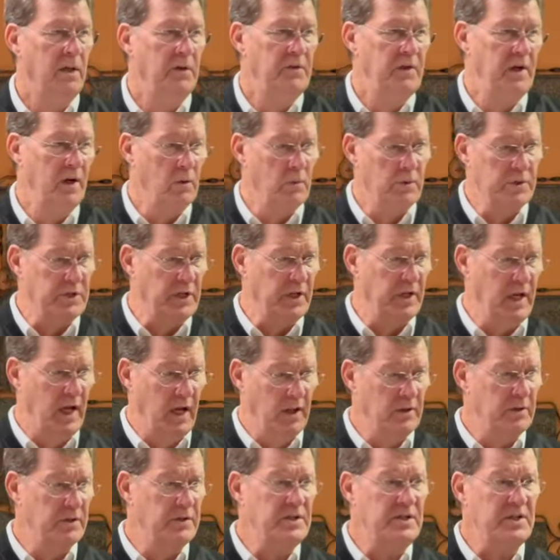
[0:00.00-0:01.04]
there was
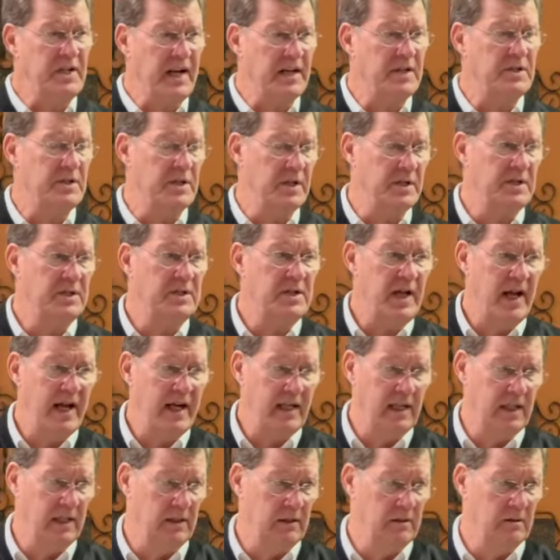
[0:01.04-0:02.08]
another census
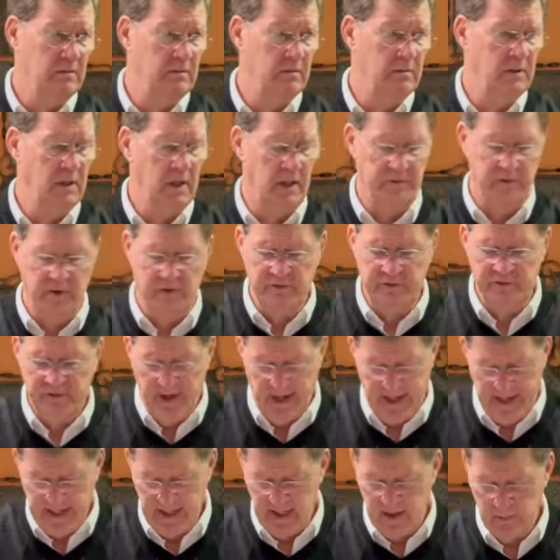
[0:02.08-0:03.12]
taken of the
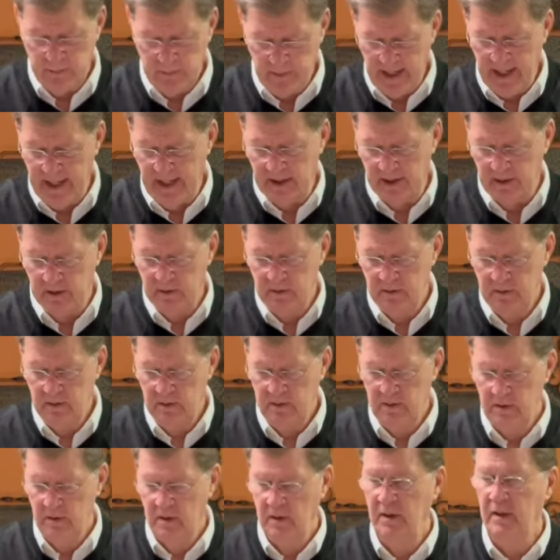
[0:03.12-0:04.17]
fighting men.
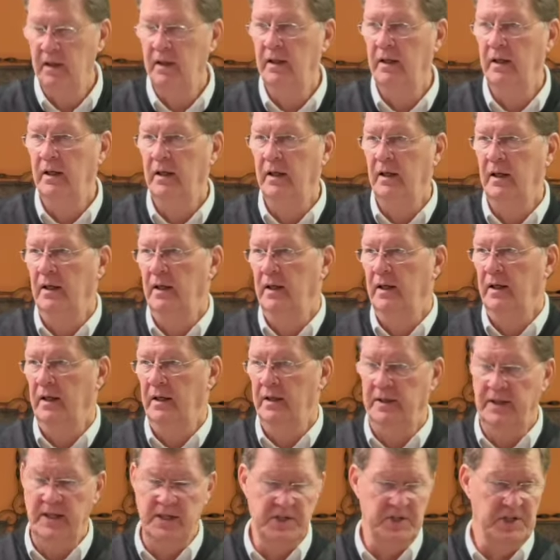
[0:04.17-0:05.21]

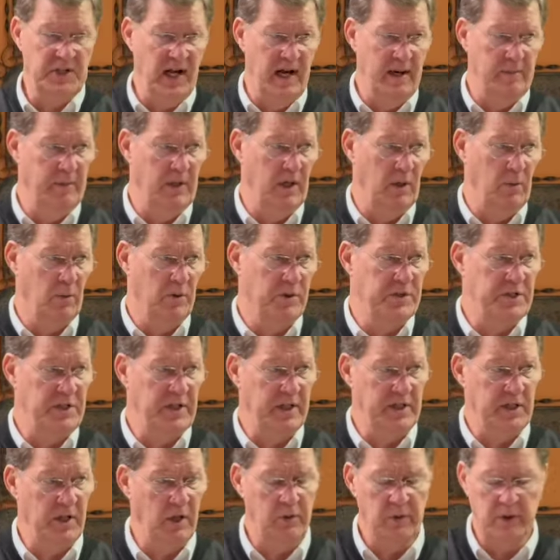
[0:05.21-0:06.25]
And this time there were
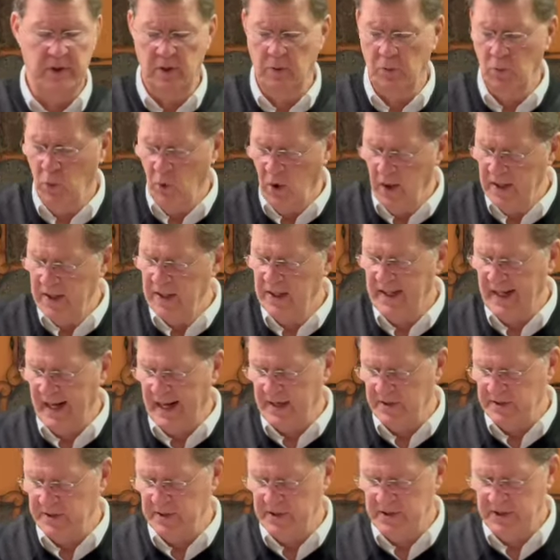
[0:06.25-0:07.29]

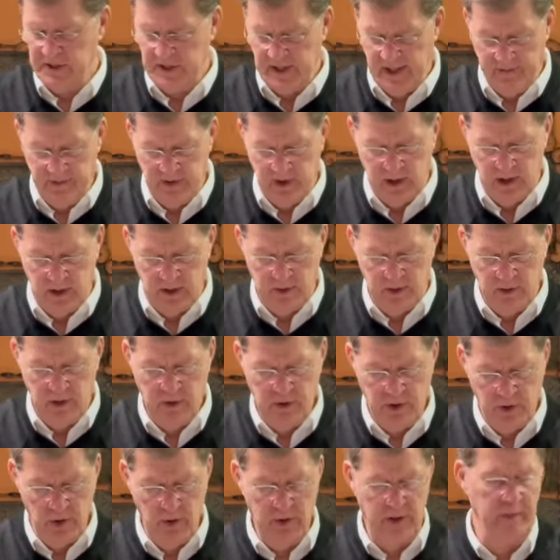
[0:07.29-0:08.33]

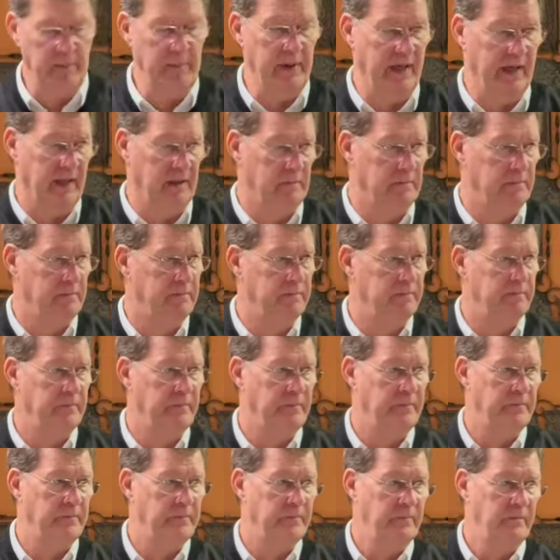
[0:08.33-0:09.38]
601,730 men.
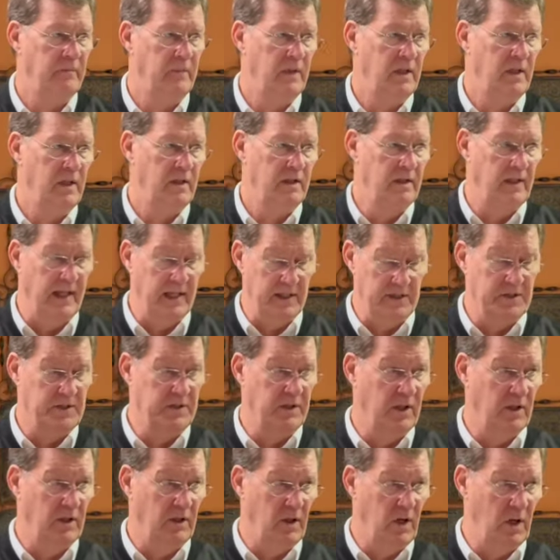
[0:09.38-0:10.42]
That's
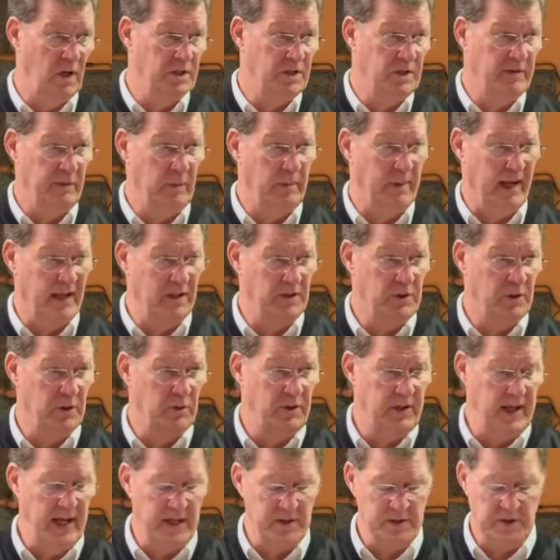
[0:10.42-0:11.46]
a loss of about
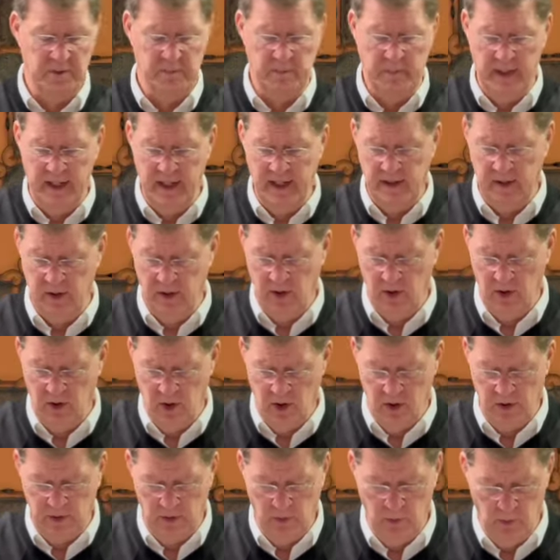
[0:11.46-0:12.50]
2,000 men
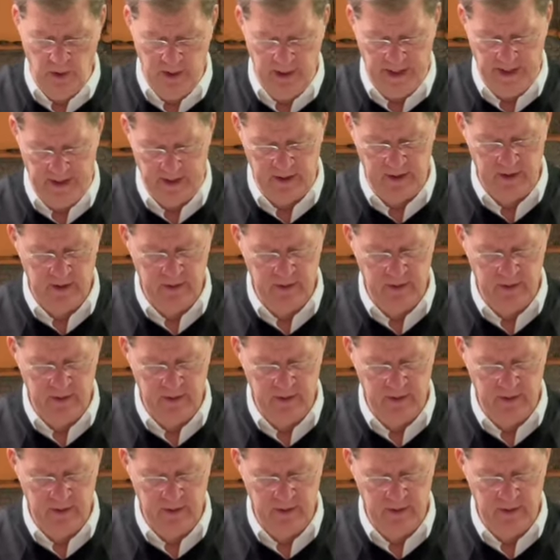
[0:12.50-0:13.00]
along the way.